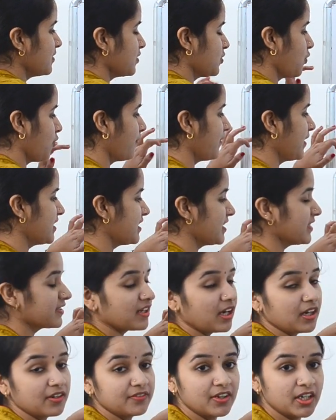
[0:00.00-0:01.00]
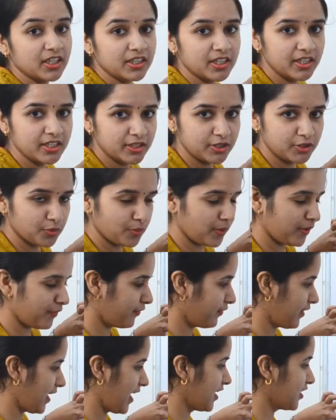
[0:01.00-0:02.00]
So we just converted it to a
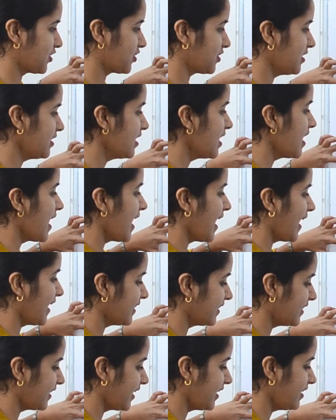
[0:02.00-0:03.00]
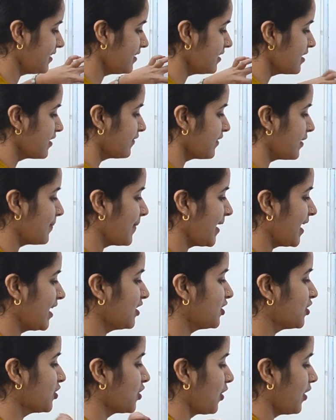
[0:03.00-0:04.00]
fraction and then we
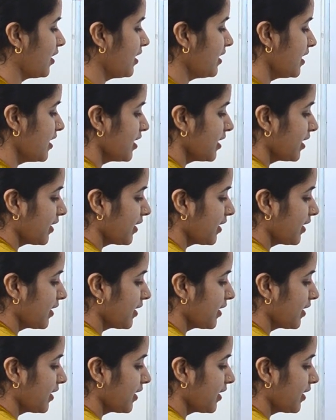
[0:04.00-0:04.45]
made sure